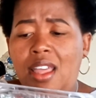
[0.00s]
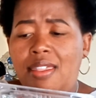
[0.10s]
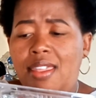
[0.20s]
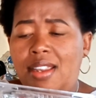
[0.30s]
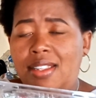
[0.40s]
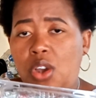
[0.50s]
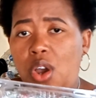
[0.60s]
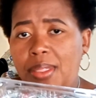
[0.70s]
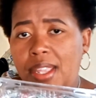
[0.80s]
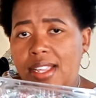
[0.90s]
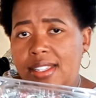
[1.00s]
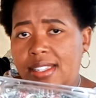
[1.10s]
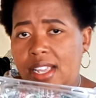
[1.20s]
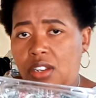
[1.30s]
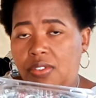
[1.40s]
that is on the
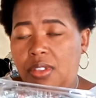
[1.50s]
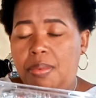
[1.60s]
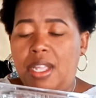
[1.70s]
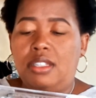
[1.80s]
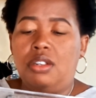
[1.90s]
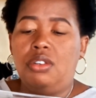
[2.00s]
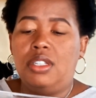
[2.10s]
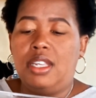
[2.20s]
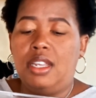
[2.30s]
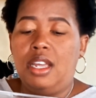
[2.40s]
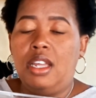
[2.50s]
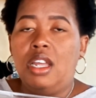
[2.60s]
inside of the plastic container